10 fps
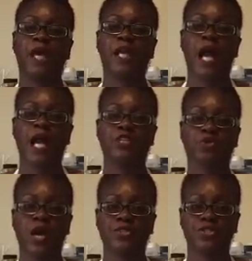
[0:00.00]
And
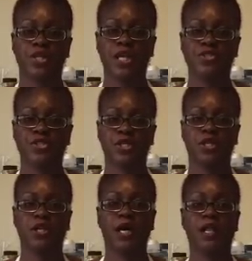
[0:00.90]

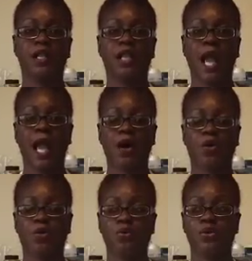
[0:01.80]
hydrogenation
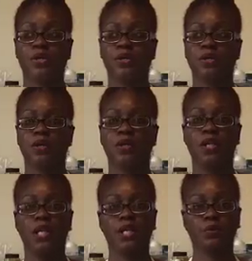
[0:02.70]
allowed
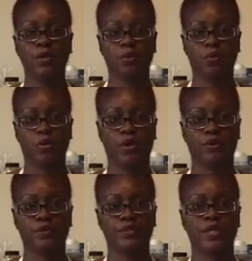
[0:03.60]
liquid
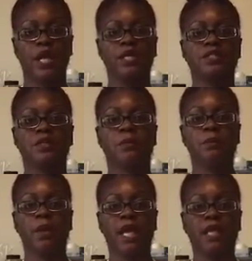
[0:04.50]
oils to
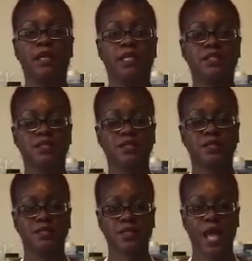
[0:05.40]
be made into
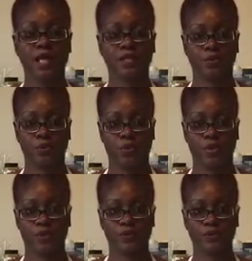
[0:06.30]
solid
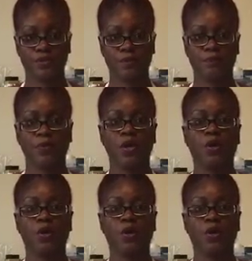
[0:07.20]
oils.